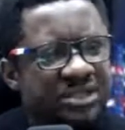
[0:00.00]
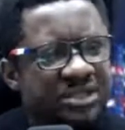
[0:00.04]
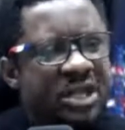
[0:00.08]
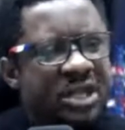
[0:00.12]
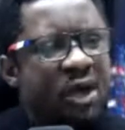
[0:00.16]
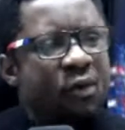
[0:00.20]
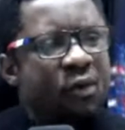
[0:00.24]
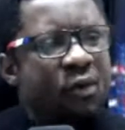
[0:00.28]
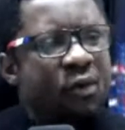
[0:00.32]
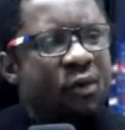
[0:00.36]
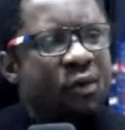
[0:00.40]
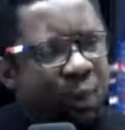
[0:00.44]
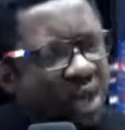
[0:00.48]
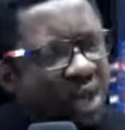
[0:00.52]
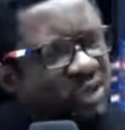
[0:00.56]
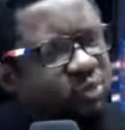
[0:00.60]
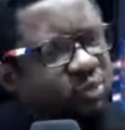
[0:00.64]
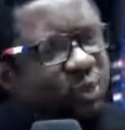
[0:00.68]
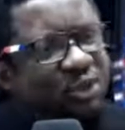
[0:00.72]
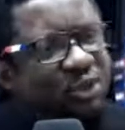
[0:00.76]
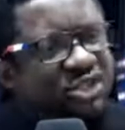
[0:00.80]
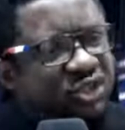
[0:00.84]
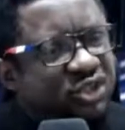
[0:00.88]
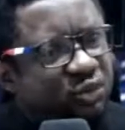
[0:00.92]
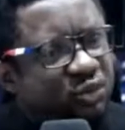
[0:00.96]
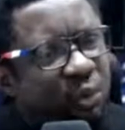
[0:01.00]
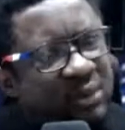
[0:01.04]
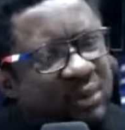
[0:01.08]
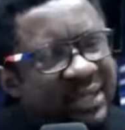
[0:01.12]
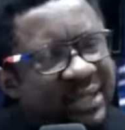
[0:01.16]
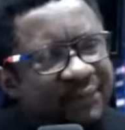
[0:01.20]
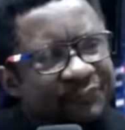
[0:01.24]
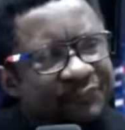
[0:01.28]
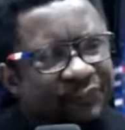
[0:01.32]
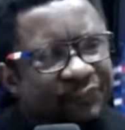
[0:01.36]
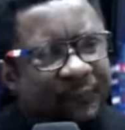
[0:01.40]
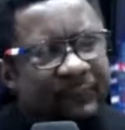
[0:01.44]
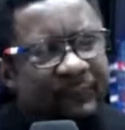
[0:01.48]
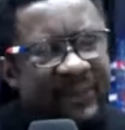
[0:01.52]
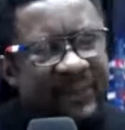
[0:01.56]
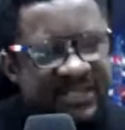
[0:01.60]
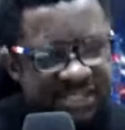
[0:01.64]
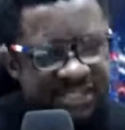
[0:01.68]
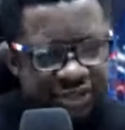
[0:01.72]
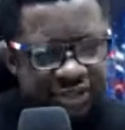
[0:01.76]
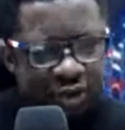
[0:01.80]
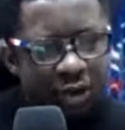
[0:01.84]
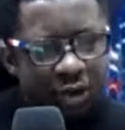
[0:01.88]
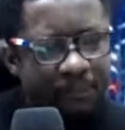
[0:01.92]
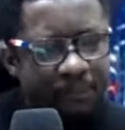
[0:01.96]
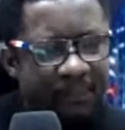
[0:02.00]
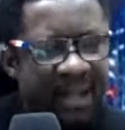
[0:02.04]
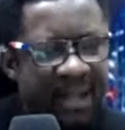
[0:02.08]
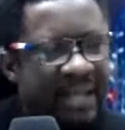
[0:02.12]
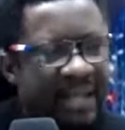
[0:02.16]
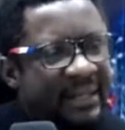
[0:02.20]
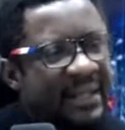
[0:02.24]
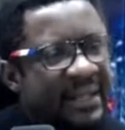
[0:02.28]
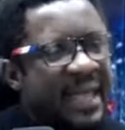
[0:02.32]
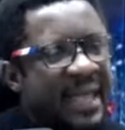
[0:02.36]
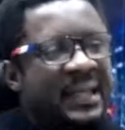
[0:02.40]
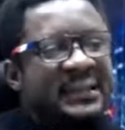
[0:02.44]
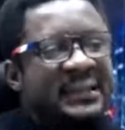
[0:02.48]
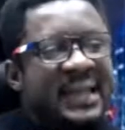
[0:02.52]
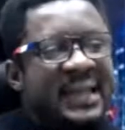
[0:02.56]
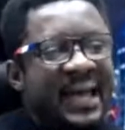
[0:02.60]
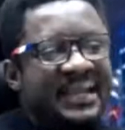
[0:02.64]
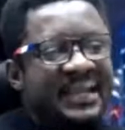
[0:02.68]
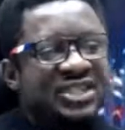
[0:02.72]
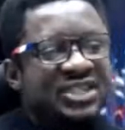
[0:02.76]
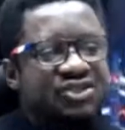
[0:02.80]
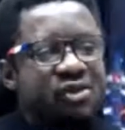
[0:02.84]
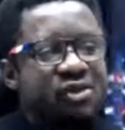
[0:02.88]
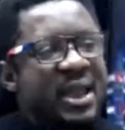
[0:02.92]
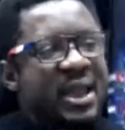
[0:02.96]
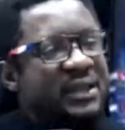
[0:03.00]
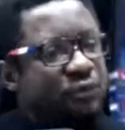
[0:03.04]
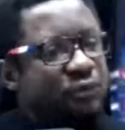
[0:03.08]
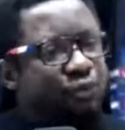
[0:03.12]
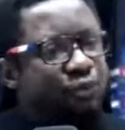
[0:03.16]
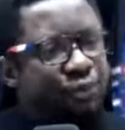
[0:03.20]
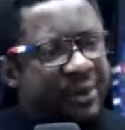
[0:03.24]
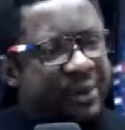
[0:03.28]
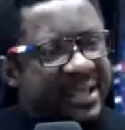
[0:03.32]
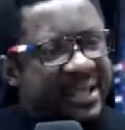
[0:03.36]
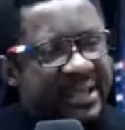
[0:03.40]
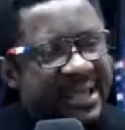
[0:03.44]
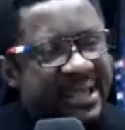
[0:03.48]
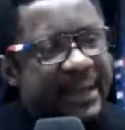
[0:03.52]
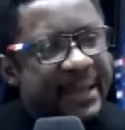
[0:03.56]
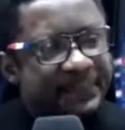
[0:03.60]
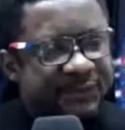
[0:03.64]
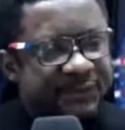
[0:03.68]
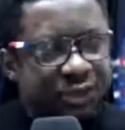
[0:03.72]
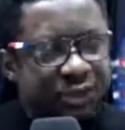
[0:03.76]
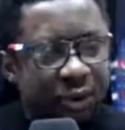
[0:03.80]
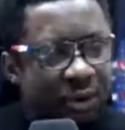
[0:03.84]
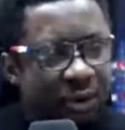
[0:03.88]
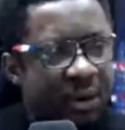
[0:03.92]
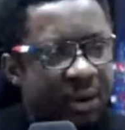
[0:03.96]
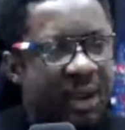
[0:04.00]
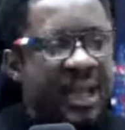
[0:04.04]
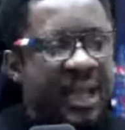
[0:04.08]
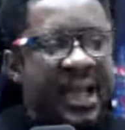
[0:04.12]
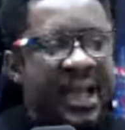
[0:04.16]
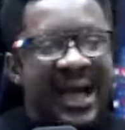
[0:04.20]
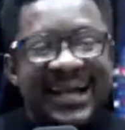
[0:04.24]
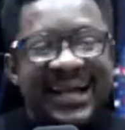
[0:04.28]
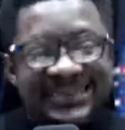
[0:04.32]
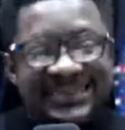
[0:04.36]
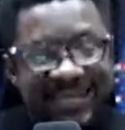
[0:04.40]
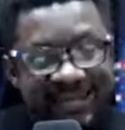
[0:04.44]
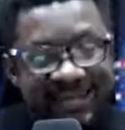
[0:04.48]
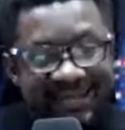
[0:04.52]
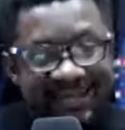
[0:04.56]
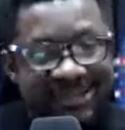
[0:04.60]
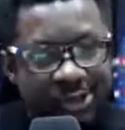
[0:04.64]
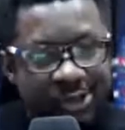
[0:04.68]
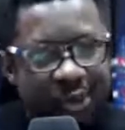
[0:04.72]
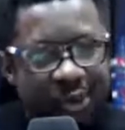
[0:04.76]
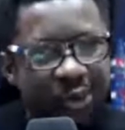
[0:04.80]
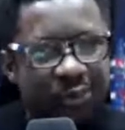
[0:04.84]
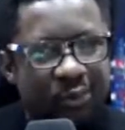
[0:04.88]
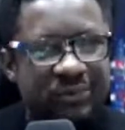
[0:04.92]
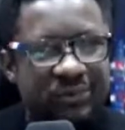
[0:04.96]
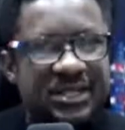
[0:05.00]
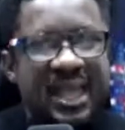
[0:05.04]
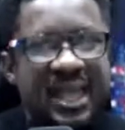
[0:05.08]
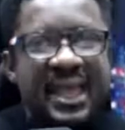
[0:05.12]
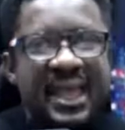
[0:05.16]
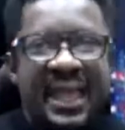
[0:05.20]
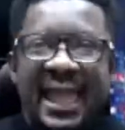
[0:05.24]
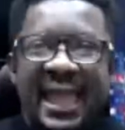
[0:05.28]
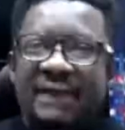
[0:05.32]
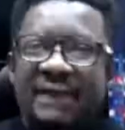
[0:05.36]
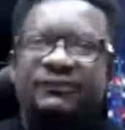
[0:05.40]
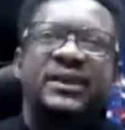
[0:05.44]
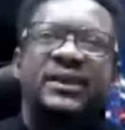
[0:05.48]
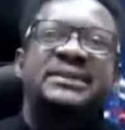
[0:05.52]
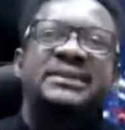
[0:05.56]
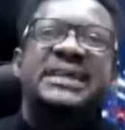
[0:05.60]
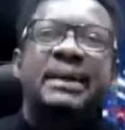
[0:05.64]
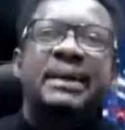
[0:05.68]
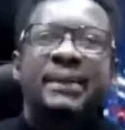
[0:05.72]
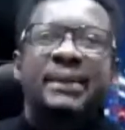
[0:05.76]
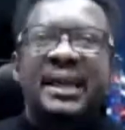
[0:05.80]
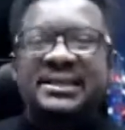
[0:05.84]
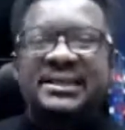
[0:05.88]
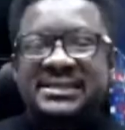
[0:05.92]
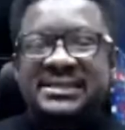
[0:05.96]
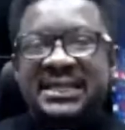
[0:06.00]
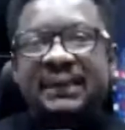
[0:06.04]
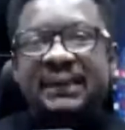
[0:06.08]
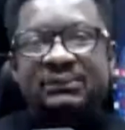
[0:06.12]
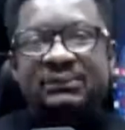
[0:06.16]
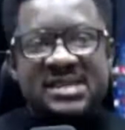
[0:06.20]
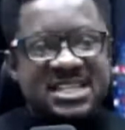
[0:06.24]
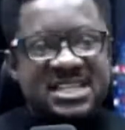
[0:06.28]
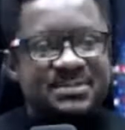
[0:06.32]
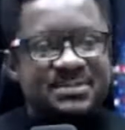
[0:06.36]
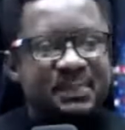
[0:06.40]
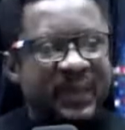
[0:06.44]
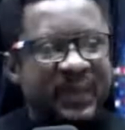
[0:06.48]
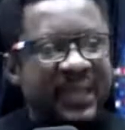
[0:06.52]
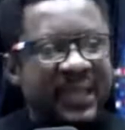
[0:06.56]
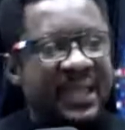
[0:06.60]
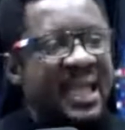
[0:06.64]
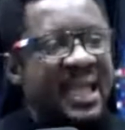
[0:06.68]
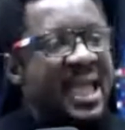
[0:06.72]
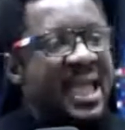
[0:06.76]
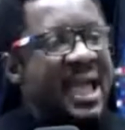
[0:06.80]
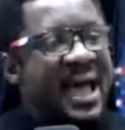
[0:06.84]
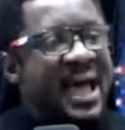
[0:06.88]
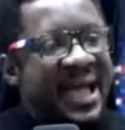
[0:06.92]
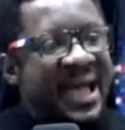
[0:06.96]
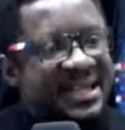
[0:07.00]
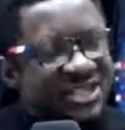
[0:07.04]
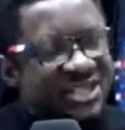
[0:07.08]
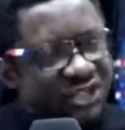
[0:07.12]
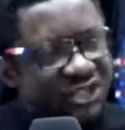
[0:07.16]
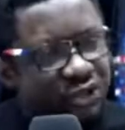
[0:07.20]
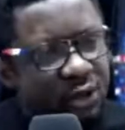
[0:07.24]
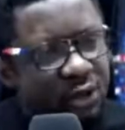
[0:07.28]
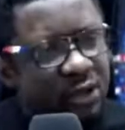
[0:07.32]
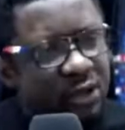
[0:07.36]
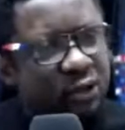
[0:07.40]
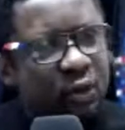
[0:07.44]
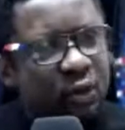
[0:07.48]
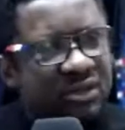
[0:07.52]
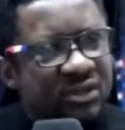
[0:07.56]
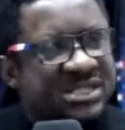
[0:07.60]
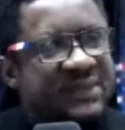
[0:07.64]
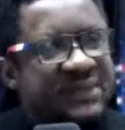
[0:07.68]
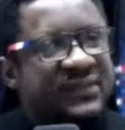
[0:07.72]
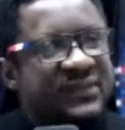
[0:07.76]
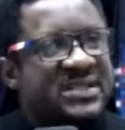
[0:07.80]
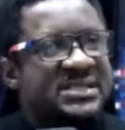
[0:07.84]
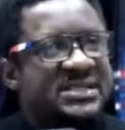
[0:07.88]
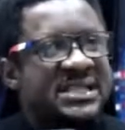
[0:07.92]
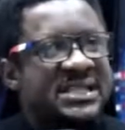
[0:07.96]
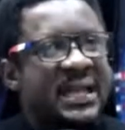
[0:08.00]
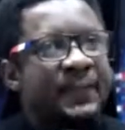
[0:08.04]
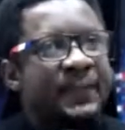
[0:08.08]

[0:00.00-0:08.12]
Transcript: what was stolen from this young man that is trying to recapture as an adult? Every time I see him display, I saw low self-esteem.